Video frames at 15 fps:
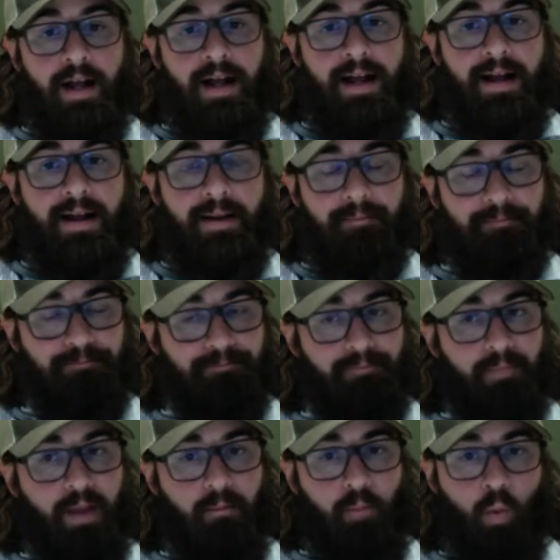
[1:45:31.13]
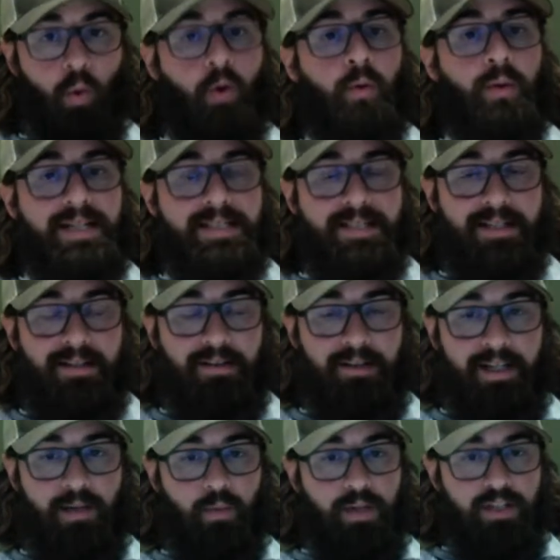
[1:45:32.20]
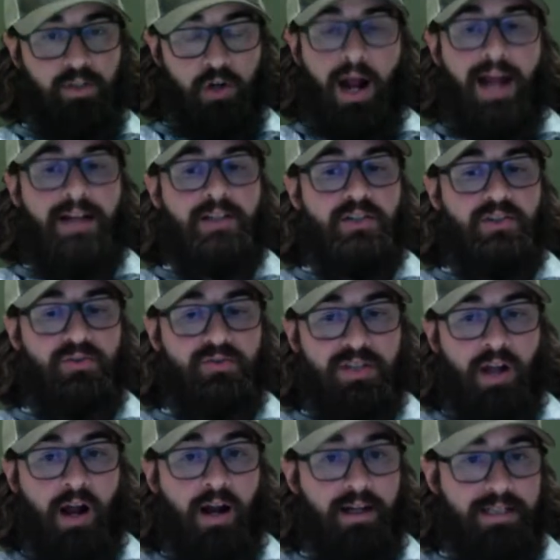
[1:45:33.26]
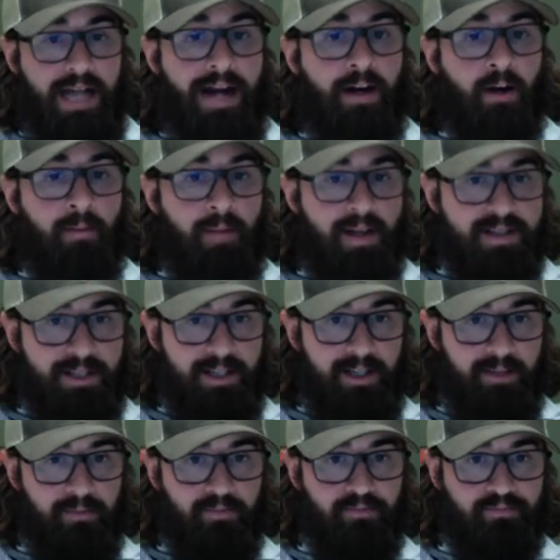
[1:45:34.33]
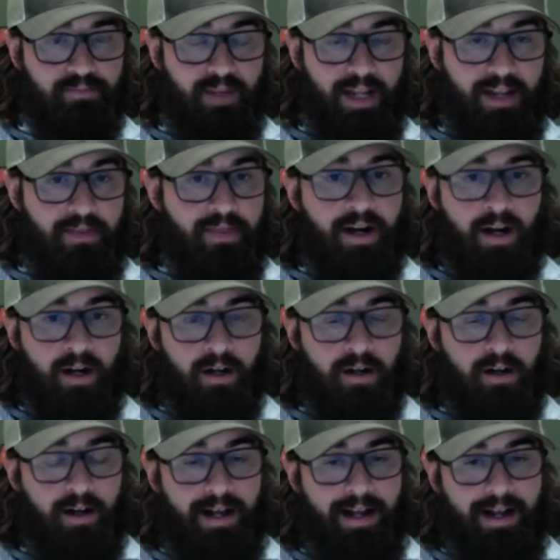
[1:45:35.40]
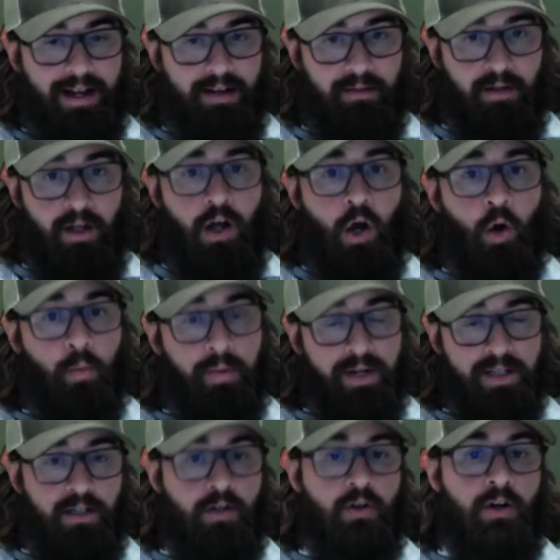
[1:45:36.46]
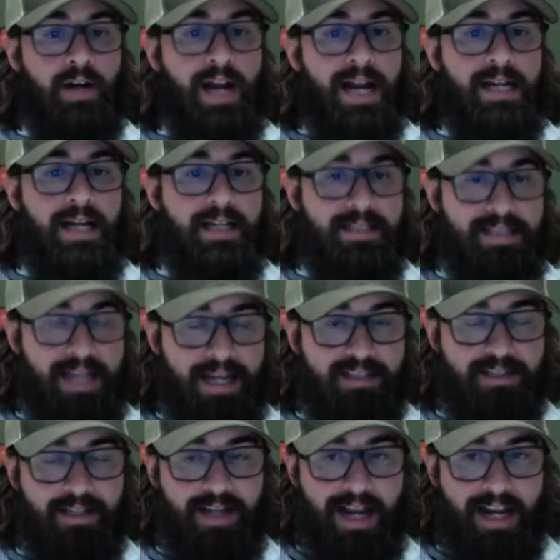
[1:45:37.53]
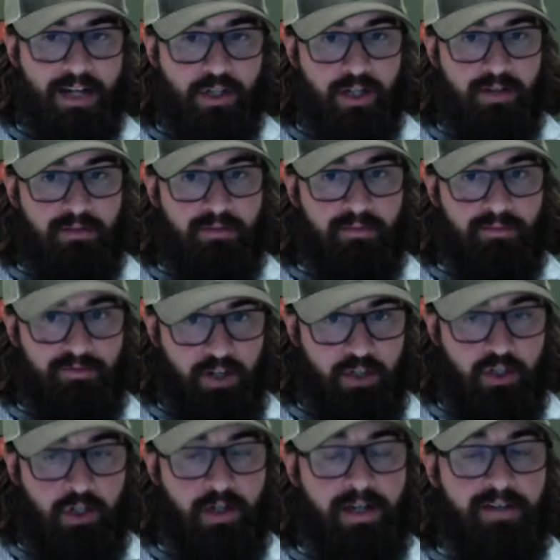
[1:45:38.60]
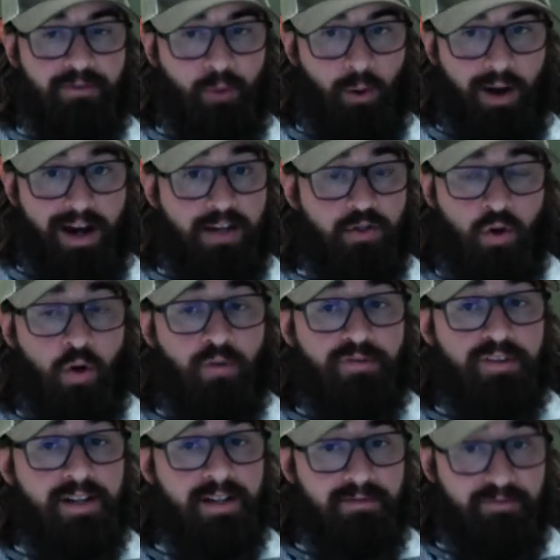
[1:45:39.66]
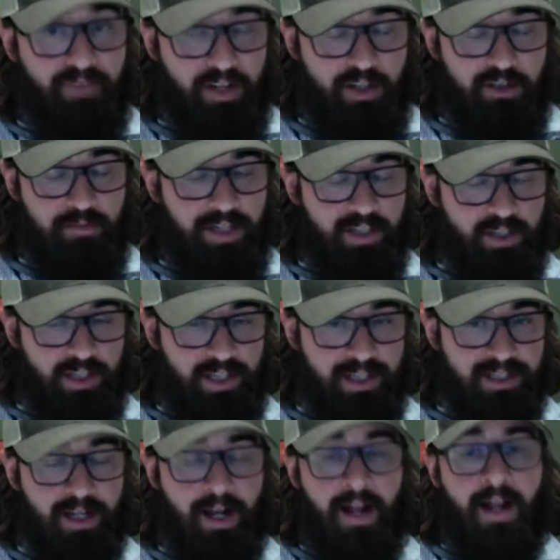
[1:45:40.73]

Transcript: Um, more recently, we tried to stock tiger muskie in there, uh, hoping to create a destination fishery for a trophy fish species.